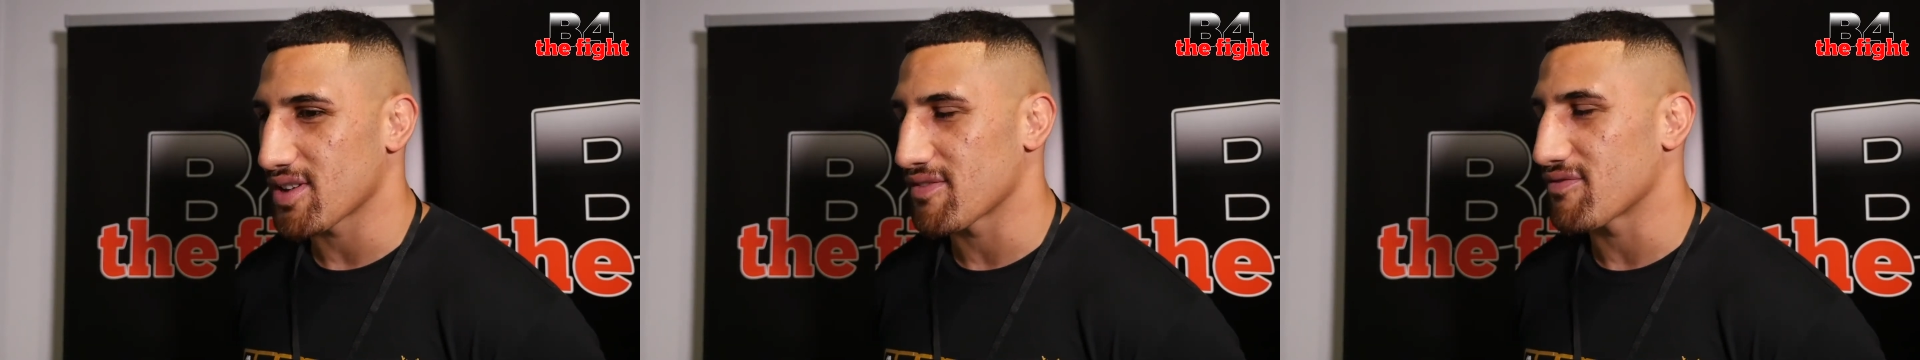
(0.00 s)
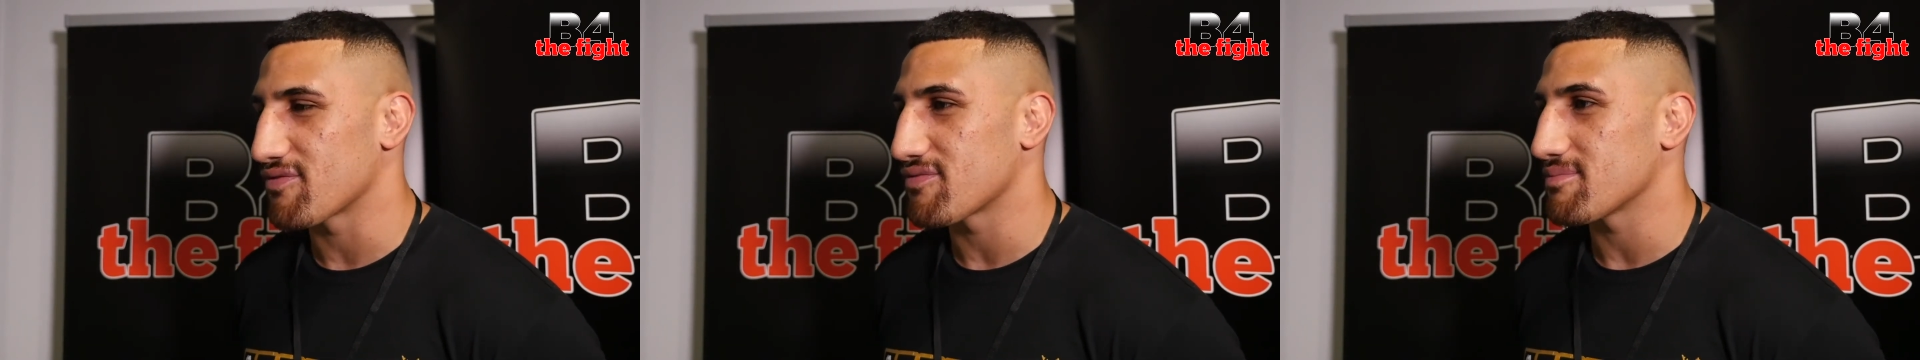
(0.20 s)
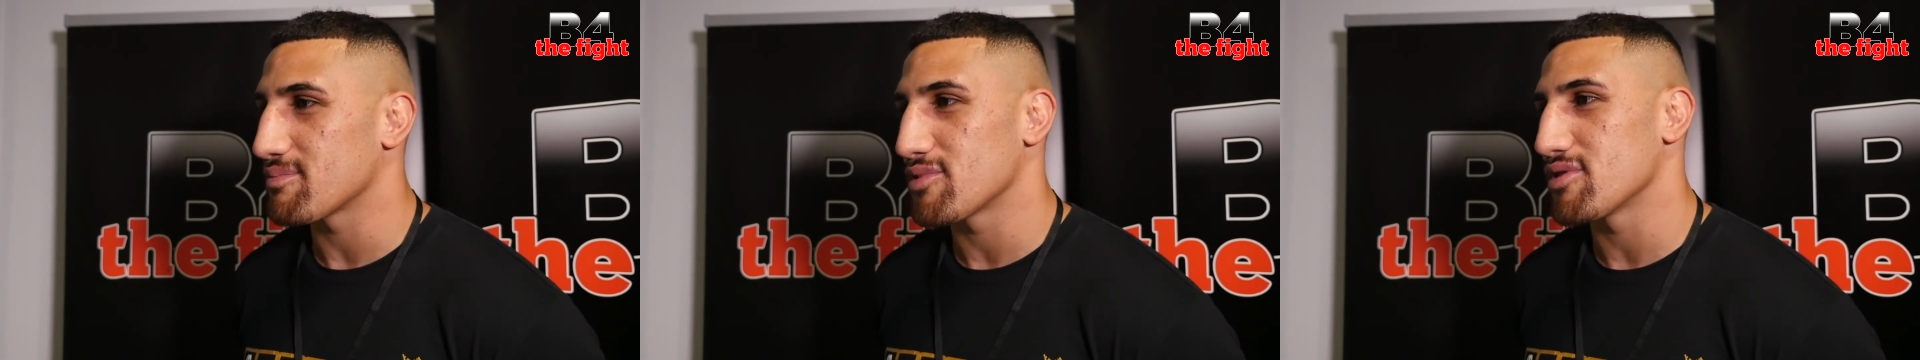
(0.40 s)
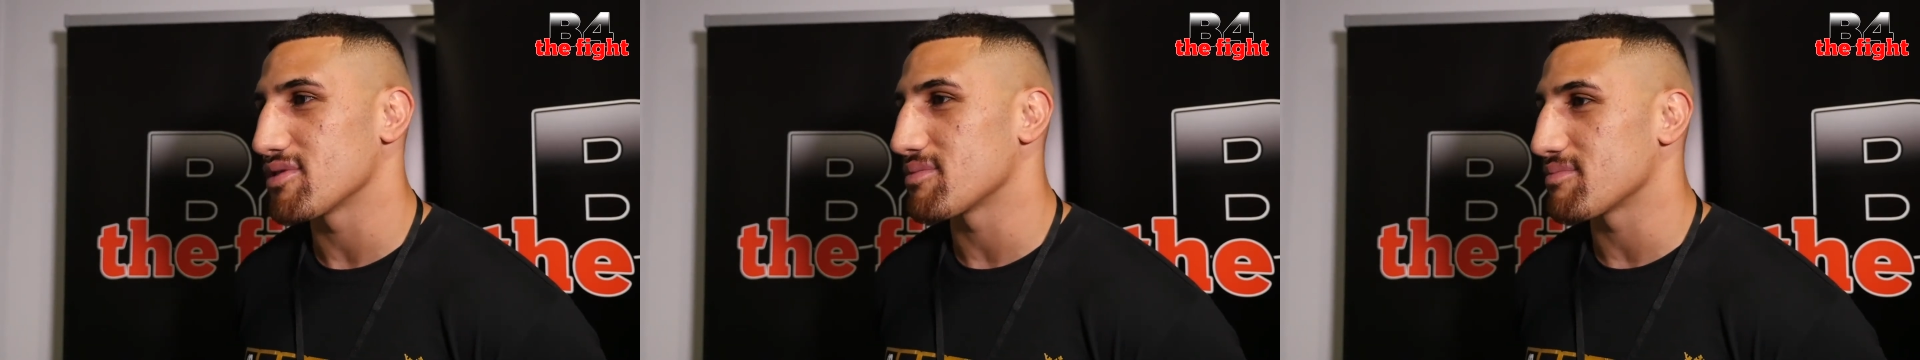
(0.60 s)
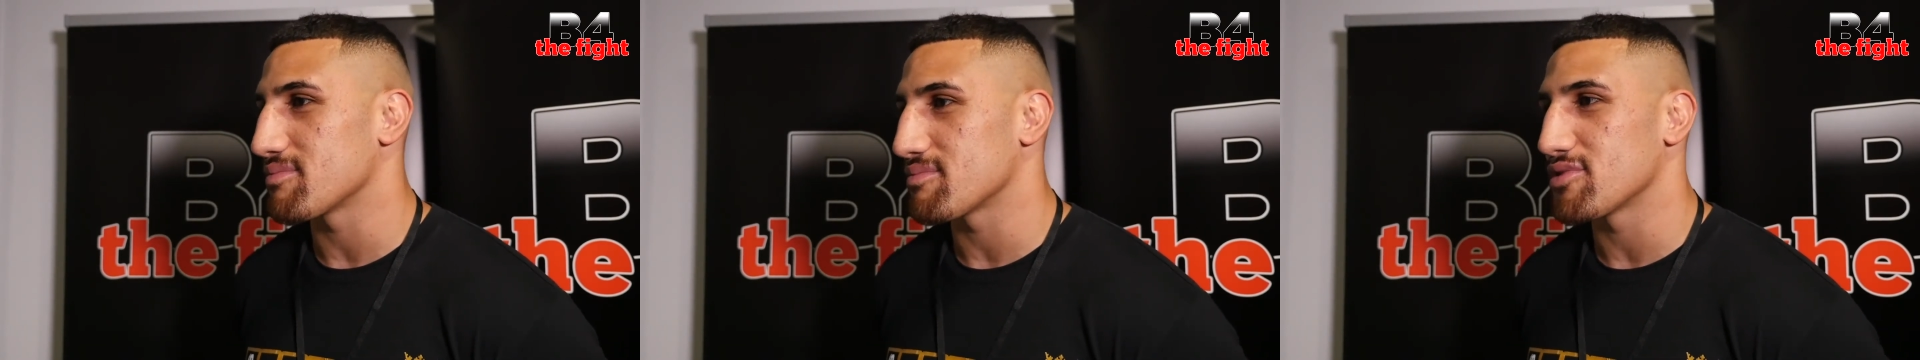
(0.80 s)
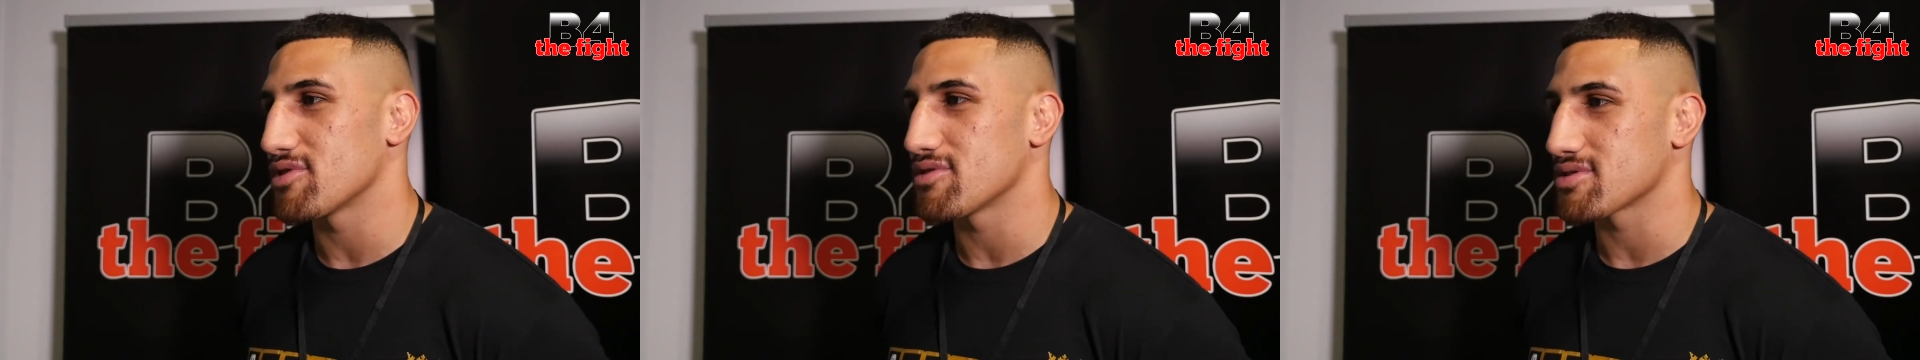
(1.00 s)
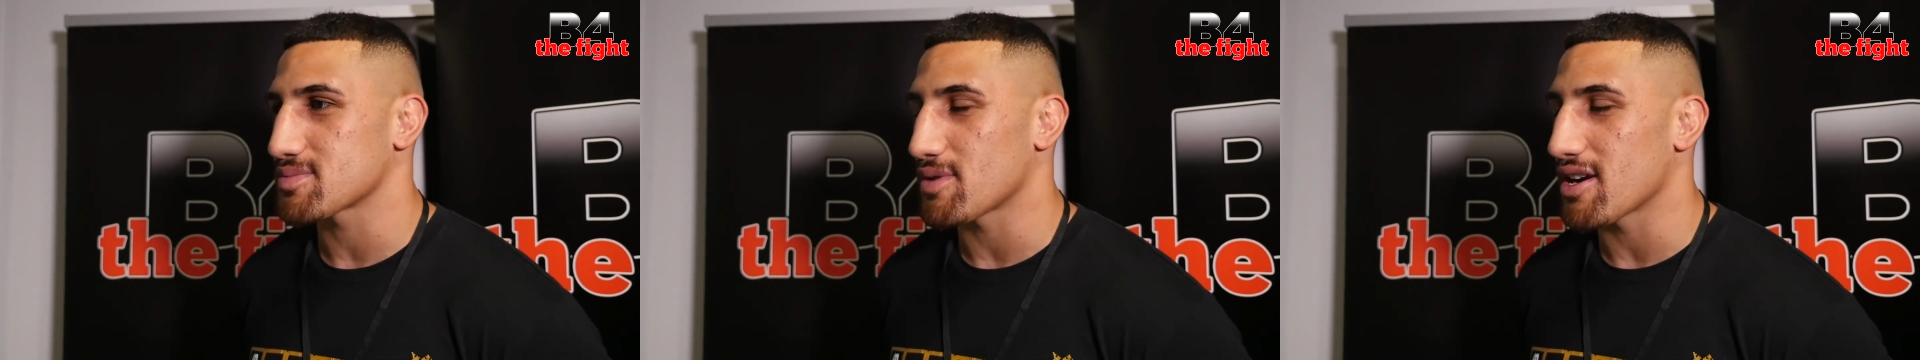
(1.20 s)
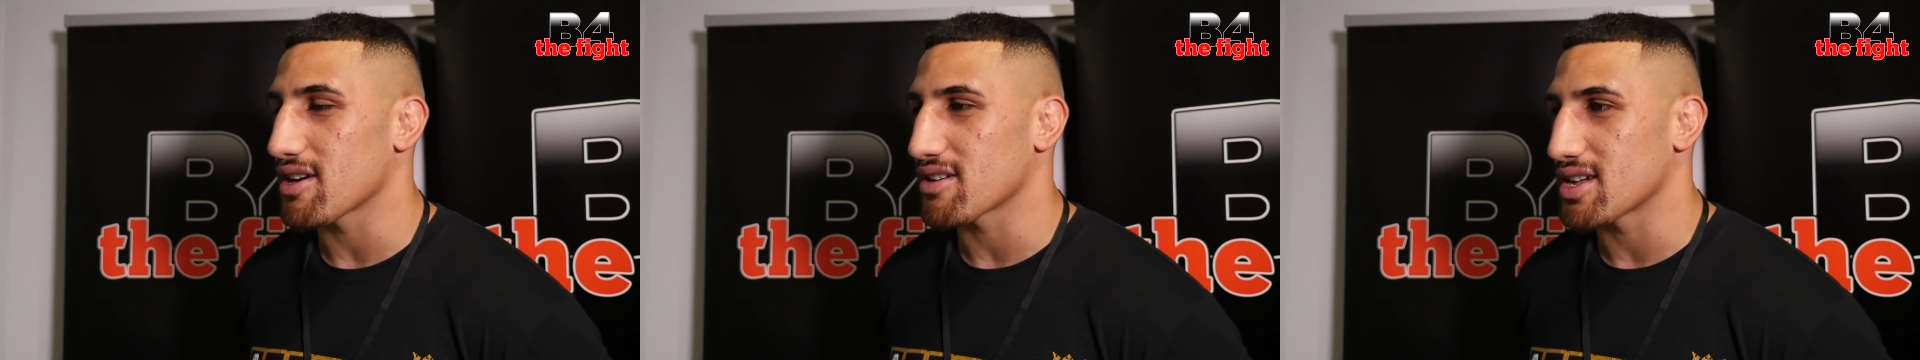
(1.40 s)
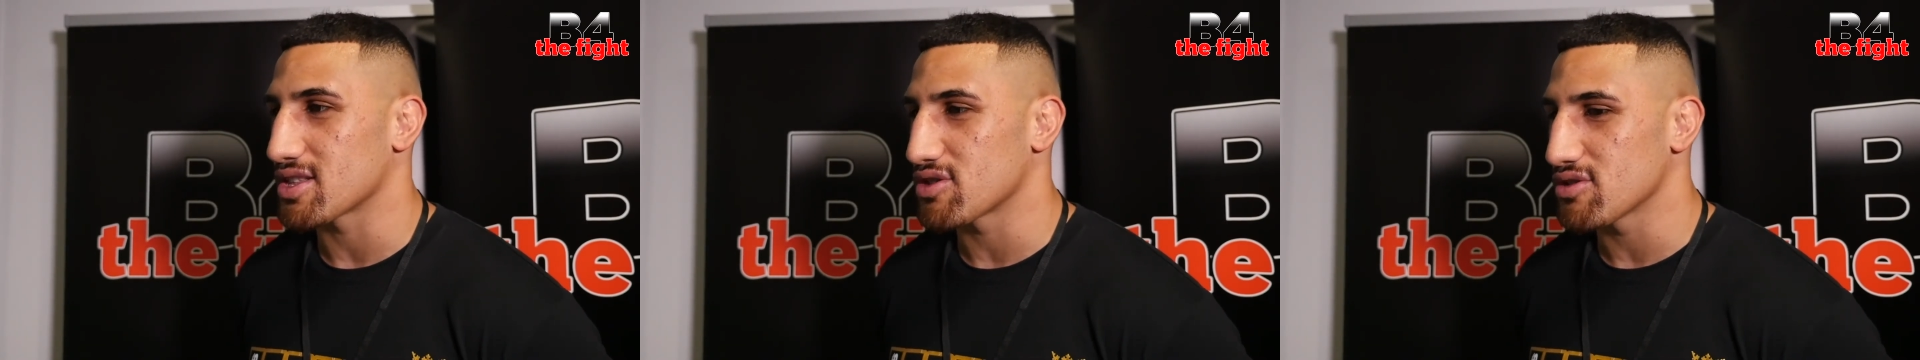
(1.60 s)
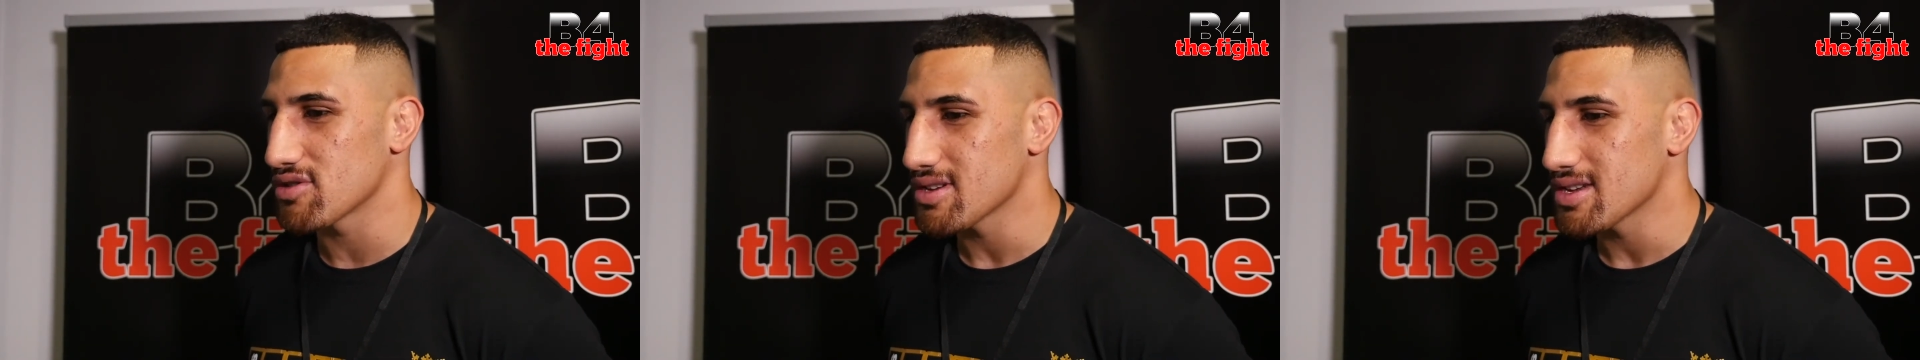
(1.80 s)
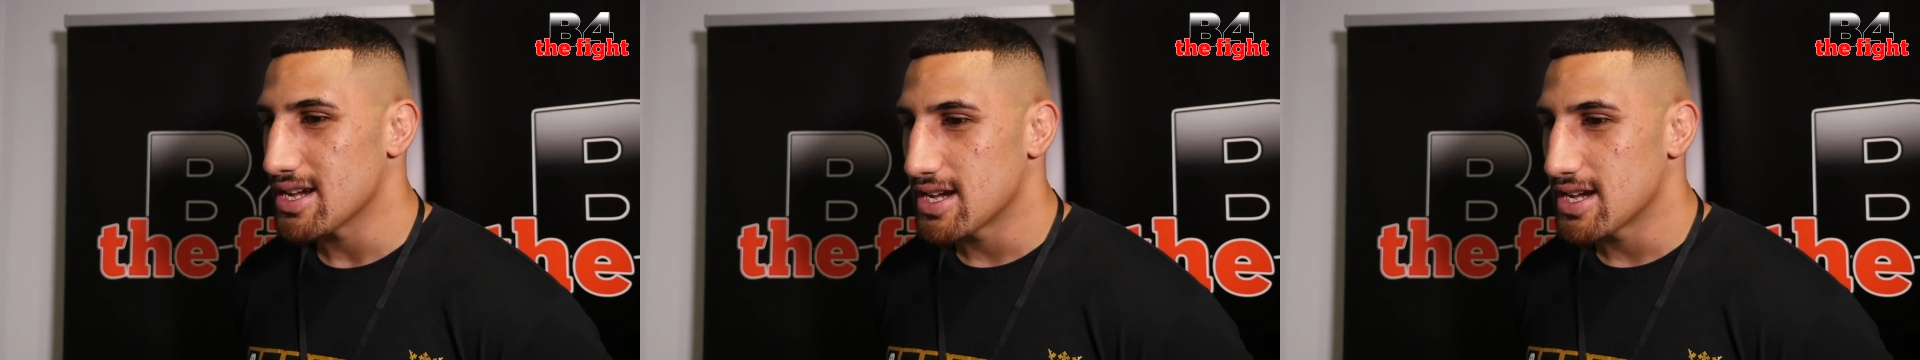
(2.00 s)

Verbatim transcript: with more more sparring I do.